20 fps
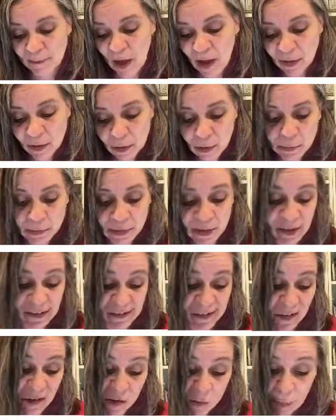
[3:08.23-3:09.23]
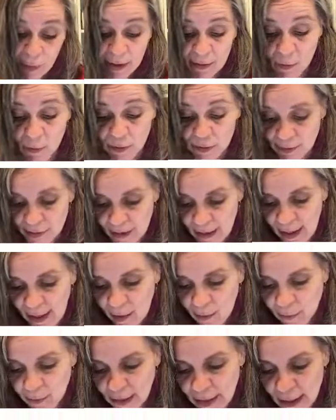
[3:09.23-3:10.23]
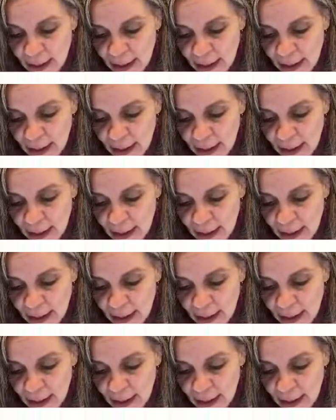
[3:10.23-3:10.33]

Although, yeah, you should probably order it now.